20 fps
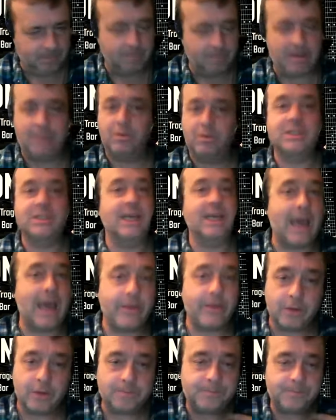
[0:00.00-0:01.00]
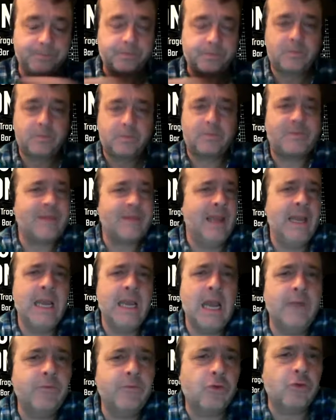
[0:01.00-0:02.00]
people together and
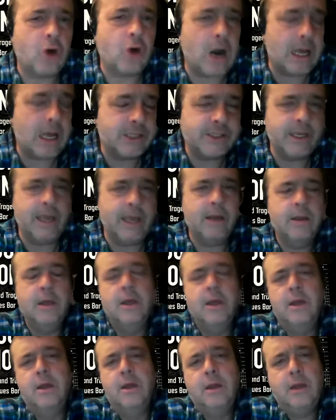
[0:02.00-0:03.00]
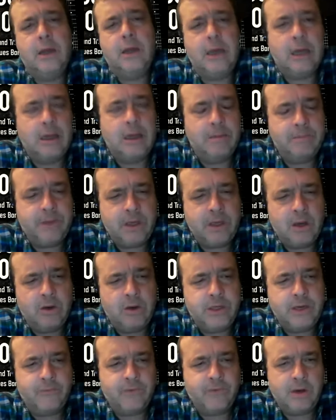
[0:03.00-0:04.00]
kind of crossing, um, you know,
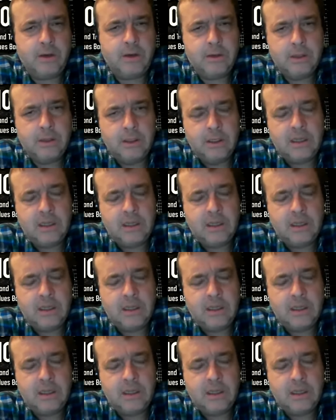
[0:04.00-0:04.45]
different